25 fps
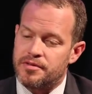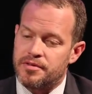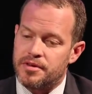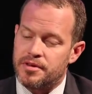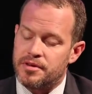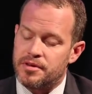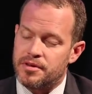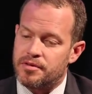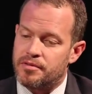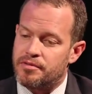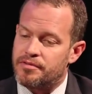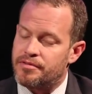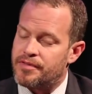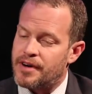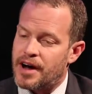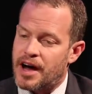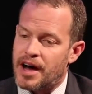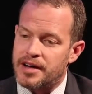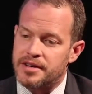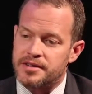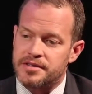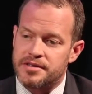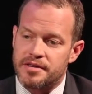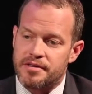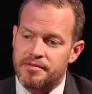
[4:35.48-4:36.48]
You'll
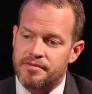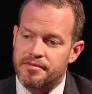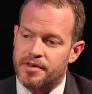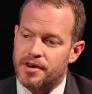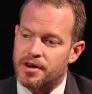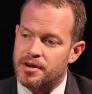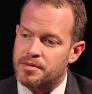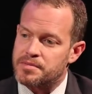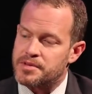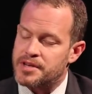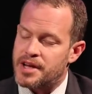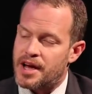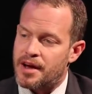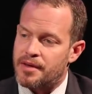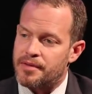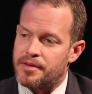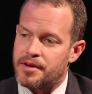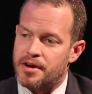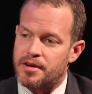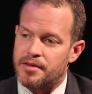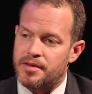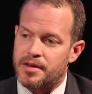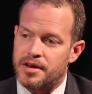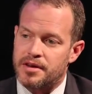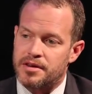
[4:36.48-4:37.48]
find some firms out
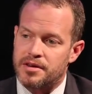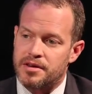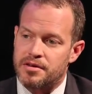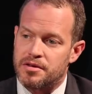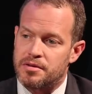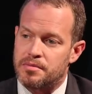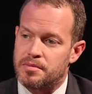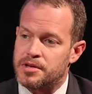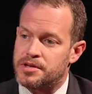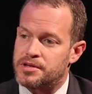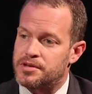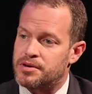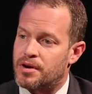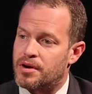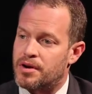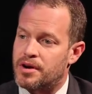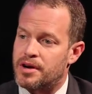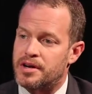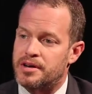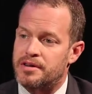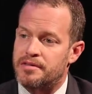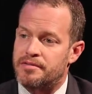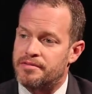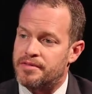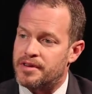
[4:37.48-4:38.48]
there that do the
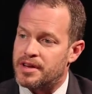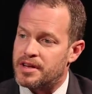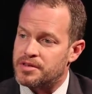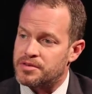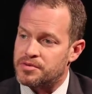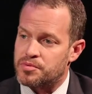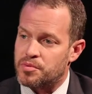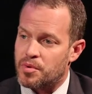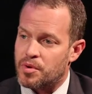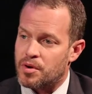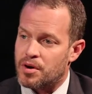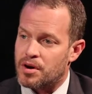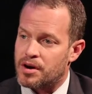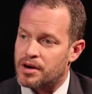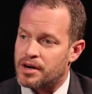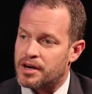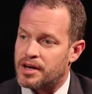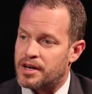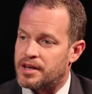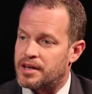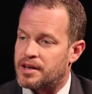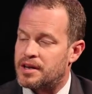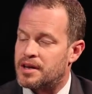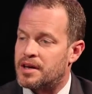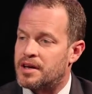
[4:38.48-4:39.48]
majority defense work
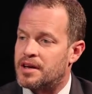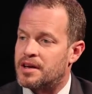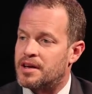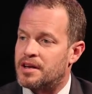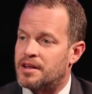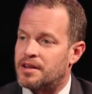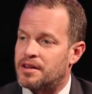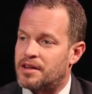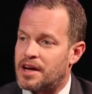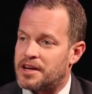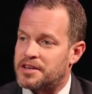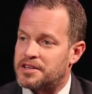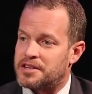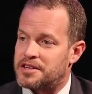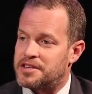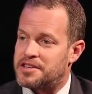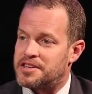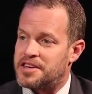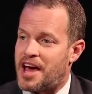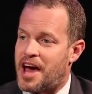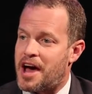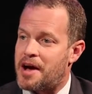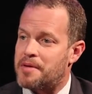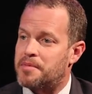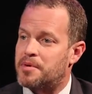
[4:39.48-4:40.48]
and like to
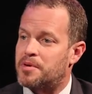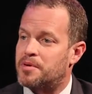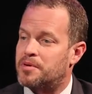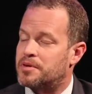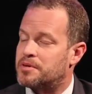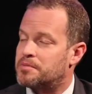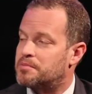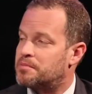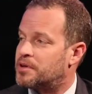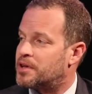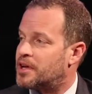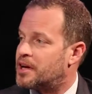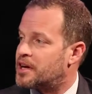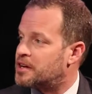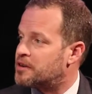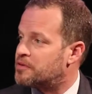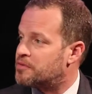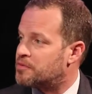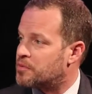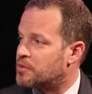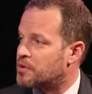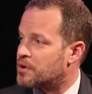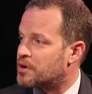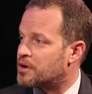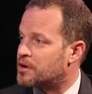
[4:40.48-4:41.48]
dabble in plaintiff
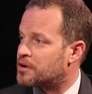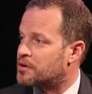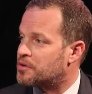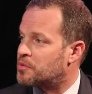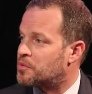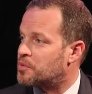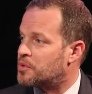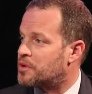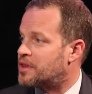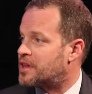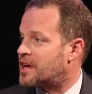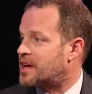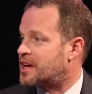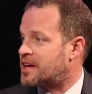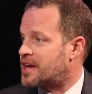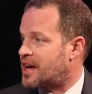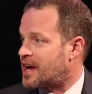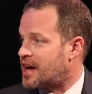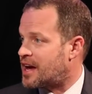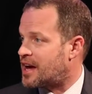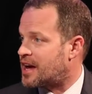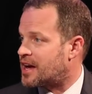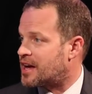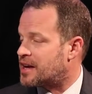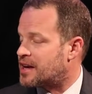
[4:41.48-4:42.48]
work when they
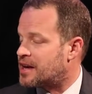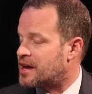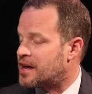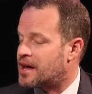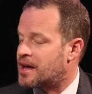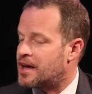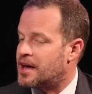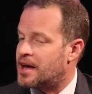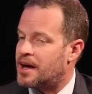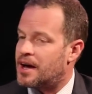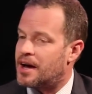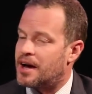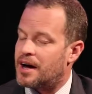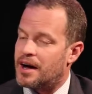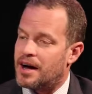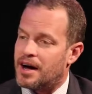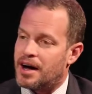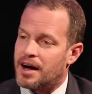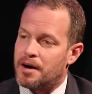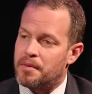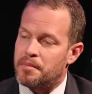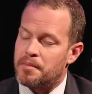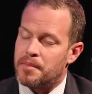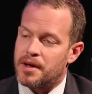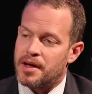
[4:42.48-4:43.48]
can.
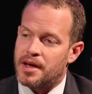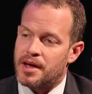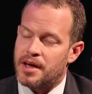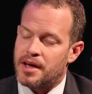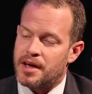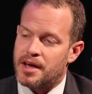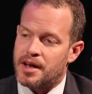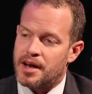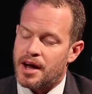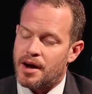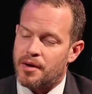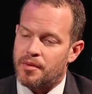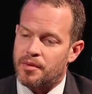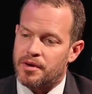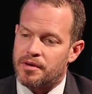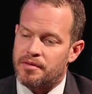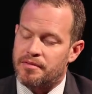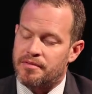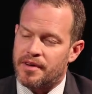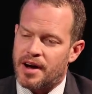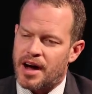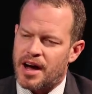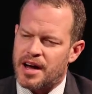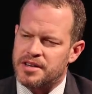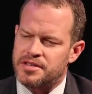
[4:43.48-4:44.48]
And I would
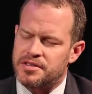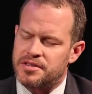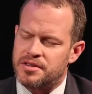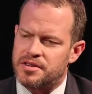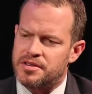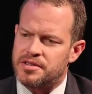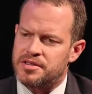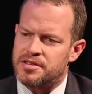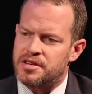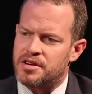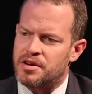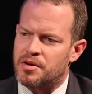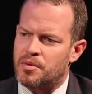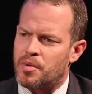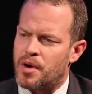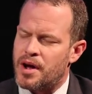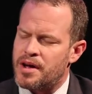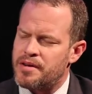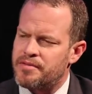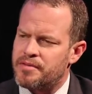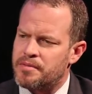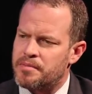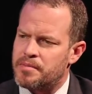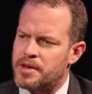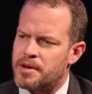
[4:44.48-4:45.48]
advise you to steer
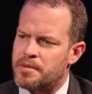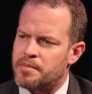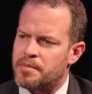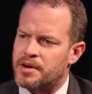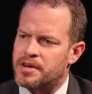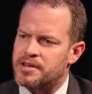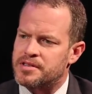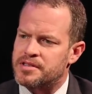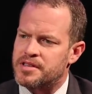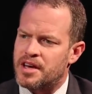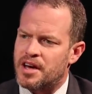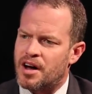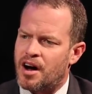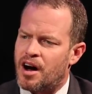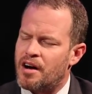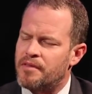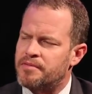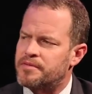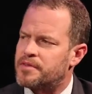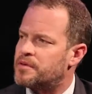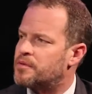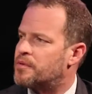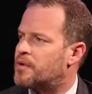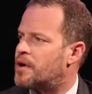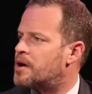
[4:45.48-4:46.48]
away from them because they
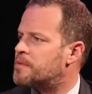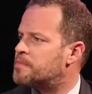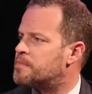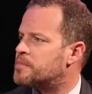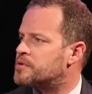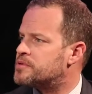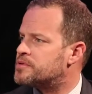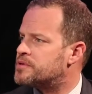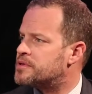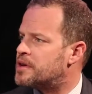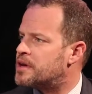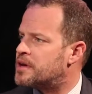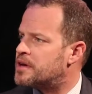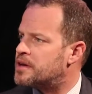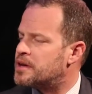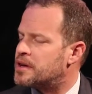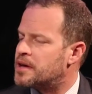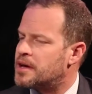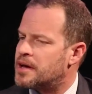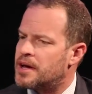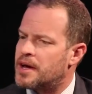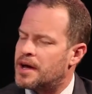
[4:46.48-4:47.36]
often represent